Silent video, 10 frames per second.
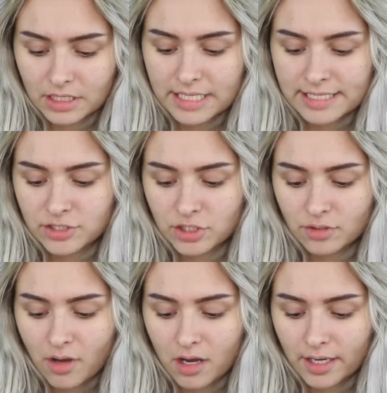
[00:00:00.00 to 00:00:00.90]
Let's
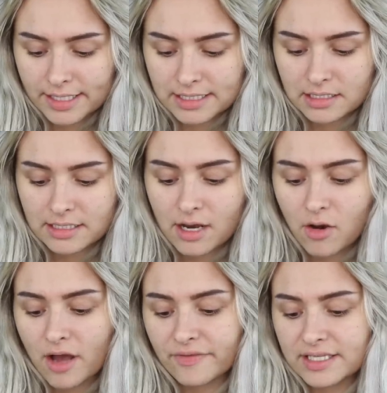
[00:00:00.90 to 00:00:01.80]
do eyes.
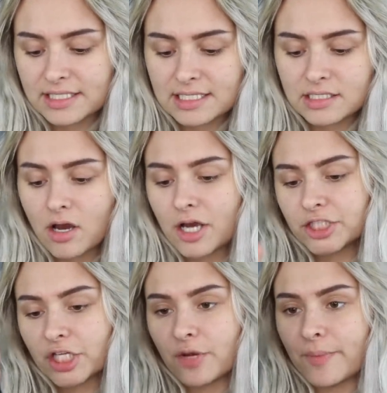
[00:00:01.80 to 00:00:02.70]
Now, this is an
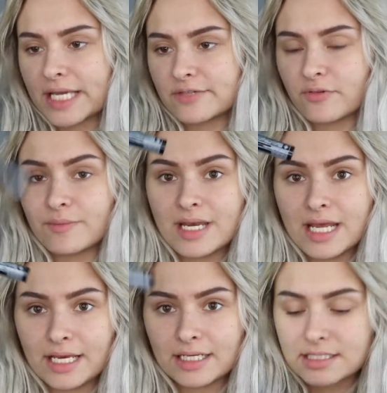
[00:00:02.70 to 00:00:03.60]
eyeshadow base from
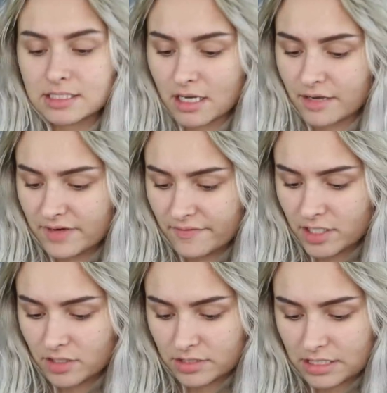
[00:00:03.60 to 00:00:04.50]
NYX. I've never
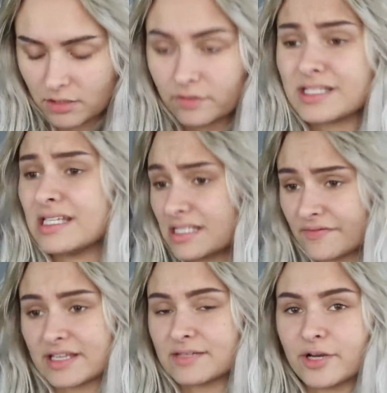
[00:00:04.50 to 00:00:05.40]
used it. Obviously, this is
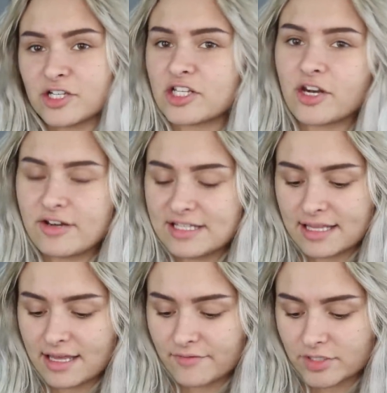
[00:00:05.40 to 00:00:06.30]
the first impression, so I don't need to
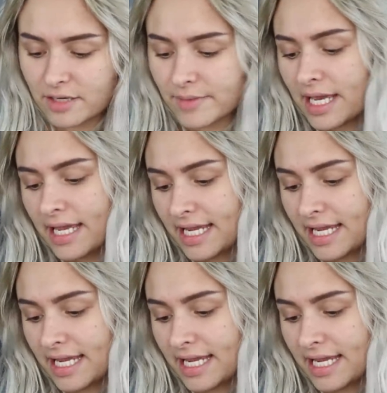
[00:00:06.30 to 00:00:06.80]
say that every time.